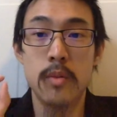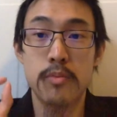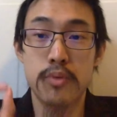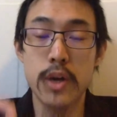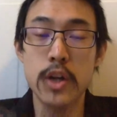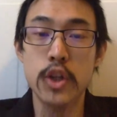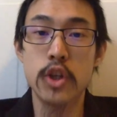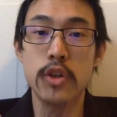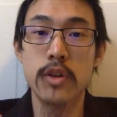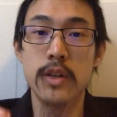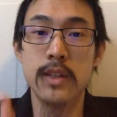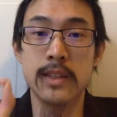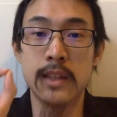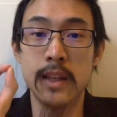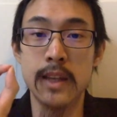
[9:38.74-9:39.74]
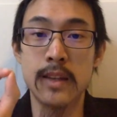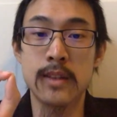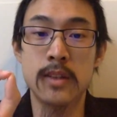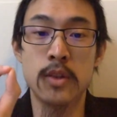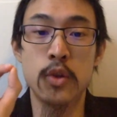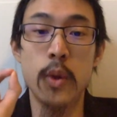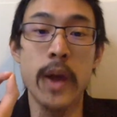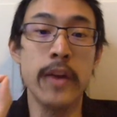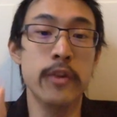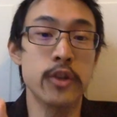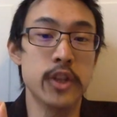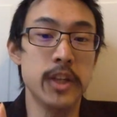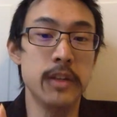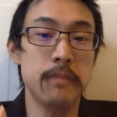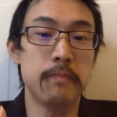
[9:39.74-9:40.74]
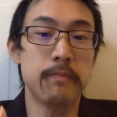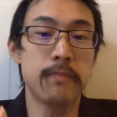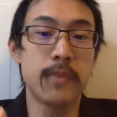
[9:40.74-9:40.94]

Pressure is linked to energy,